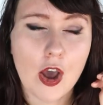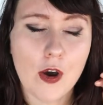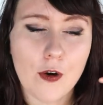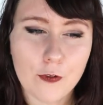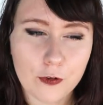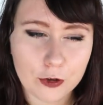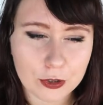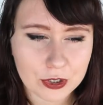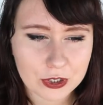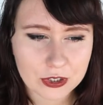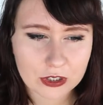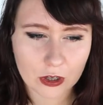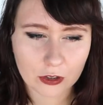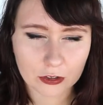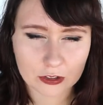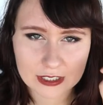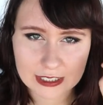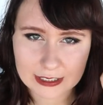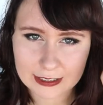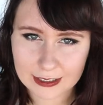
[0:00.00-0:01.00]
focused
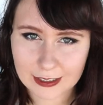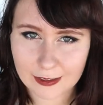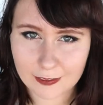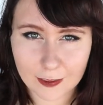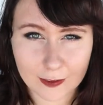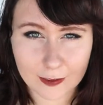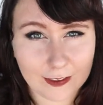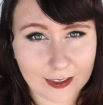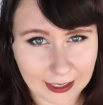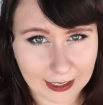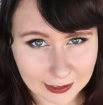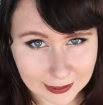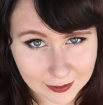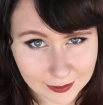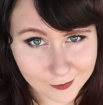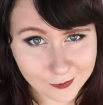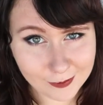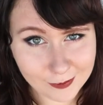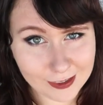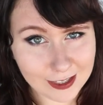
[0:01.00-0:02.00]
on seeing the
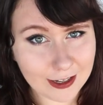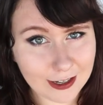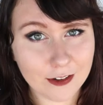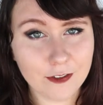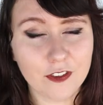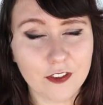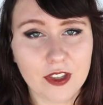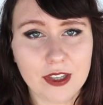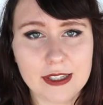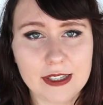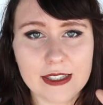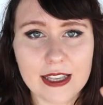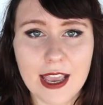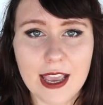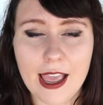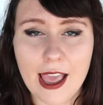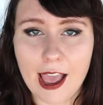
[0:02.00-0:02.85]
negative side of things.